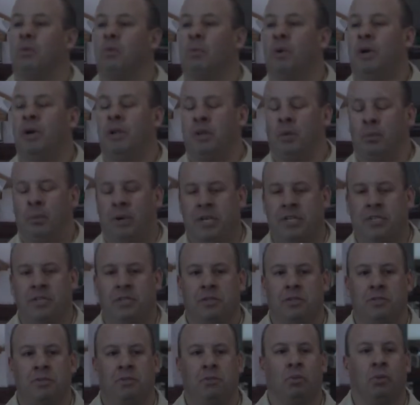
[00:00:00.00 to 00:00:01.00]
one of the
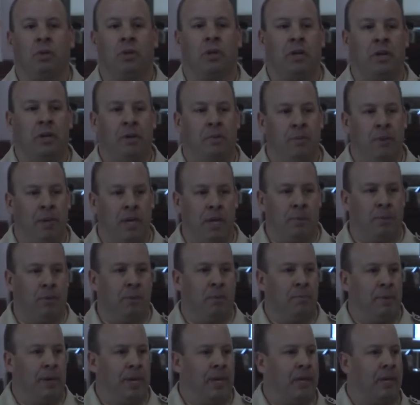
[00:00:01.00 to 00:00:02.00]
reasons we're going to be able
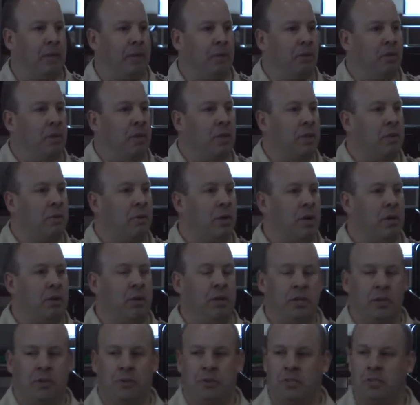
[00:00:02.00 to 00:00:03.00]
to make it another
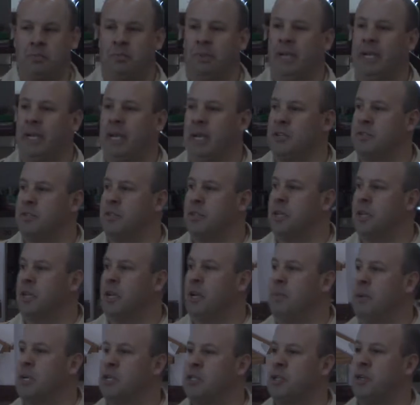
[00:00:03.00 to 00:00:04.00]
100 years is because of the
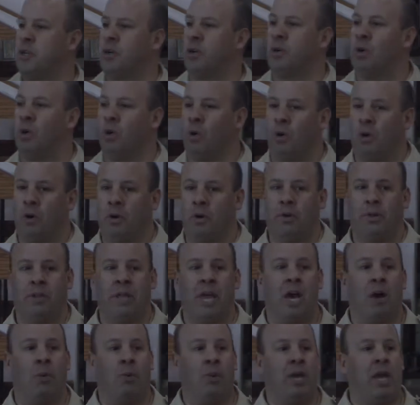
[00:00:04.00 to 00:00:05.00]
Commissioner Corps
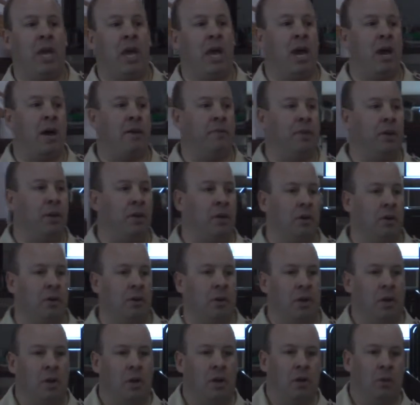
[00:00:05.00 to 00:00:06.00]
that we have here
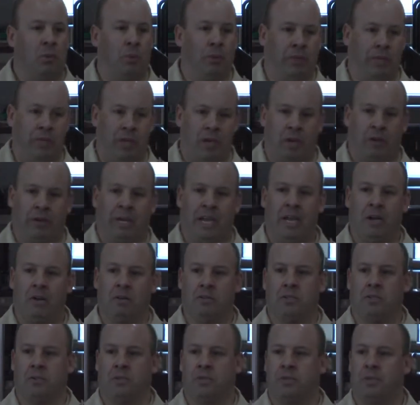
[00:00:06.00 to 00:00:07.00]
within our
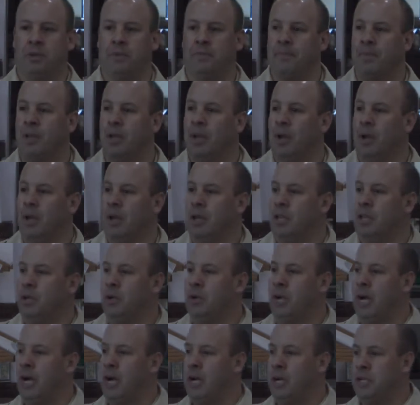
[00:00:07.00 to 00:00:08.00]
councils. You
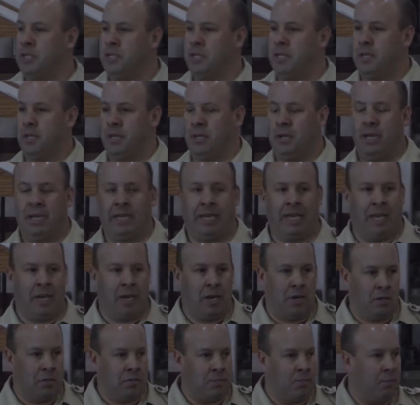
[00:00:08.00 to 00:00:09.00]
guys and
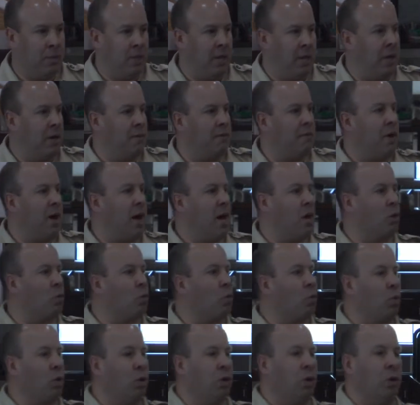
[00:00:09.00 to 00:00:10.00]
gals play a vital
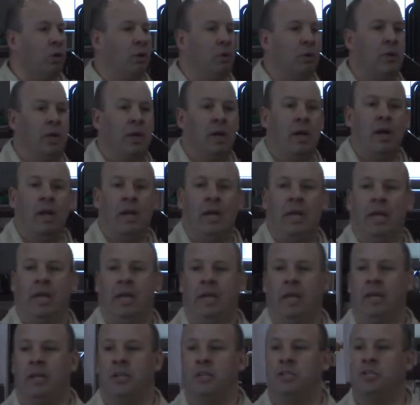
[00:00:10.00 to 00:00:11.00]
role
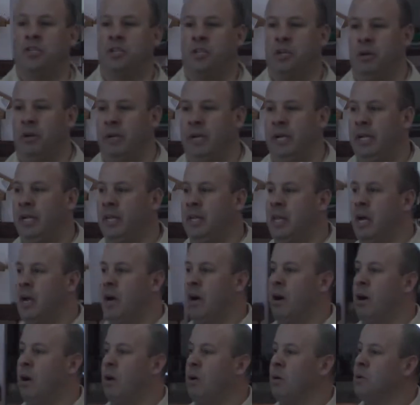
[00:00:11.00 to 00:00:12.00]
in ensuring that
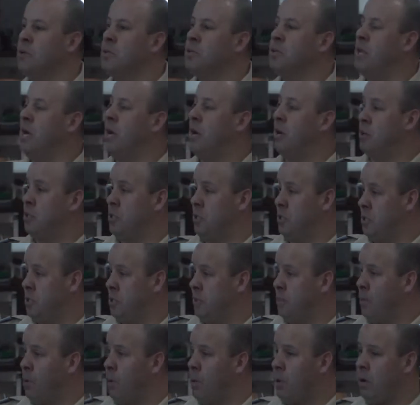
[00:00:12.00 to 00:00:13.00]
to
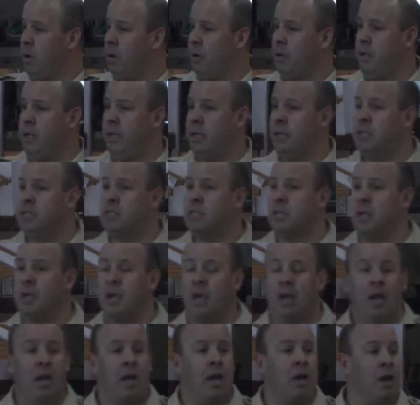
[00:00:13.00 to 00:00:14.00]
support our units
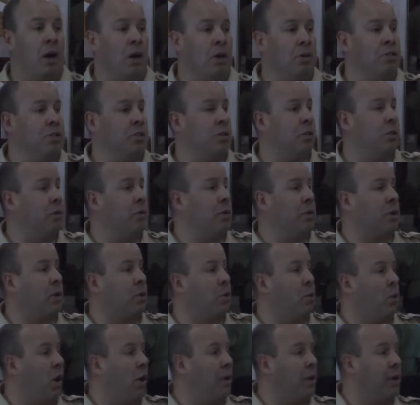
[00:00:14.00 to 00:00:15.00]
and also the
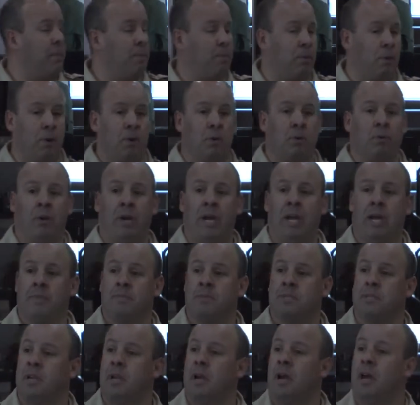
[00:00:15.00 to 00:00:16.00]
quality
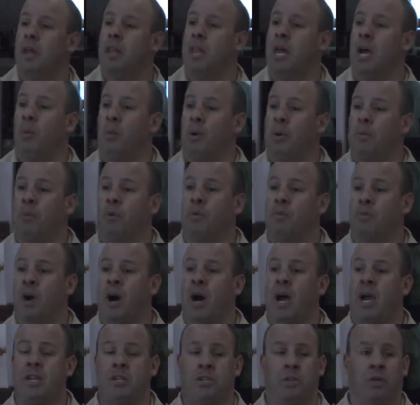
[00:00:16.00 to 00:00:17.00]
programs that we
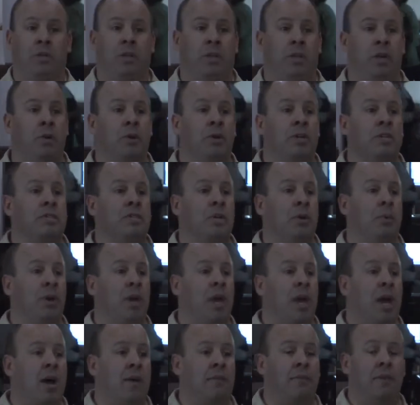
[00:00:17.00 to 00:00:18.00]
provide to the units that we
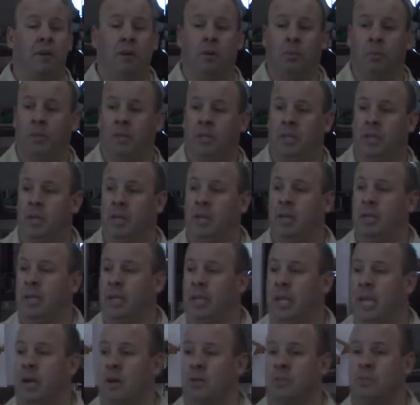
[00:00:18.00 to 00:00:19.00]
have here within
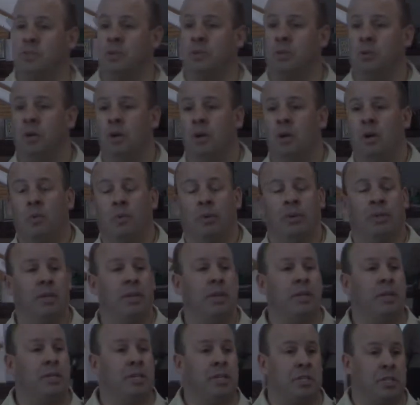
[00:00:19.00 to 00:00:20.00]
the council,
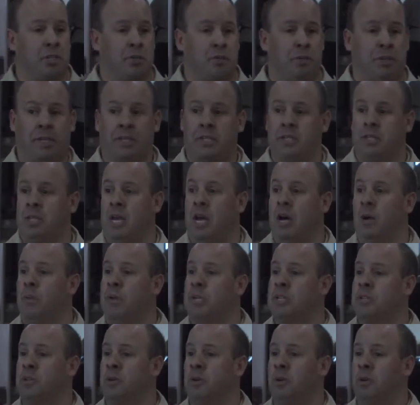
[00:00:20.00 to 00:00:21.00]
within the districts that
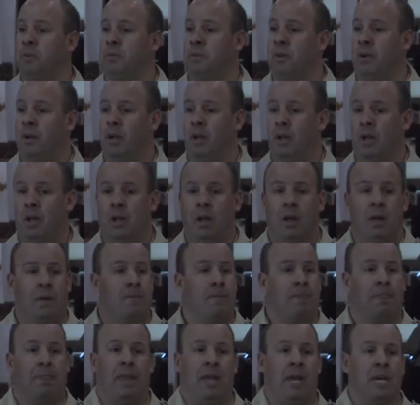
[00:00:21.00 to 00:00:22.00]
we serve.
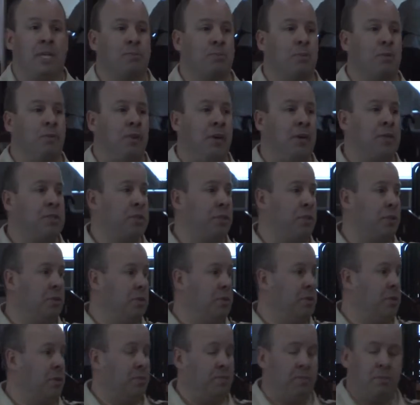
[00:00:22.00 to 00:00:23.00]
As
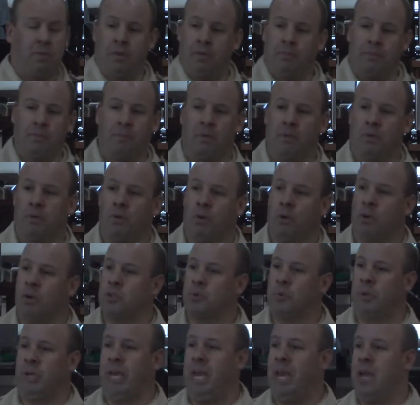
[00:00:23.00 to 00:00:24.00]
professionals, of
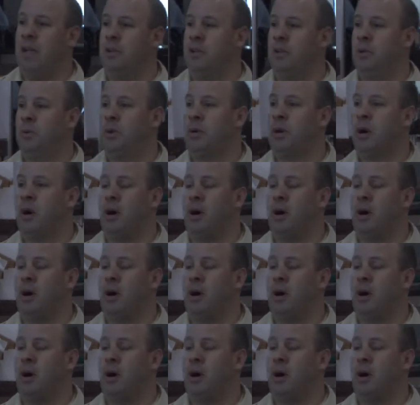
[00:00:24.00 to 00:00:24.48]
course, we can't do it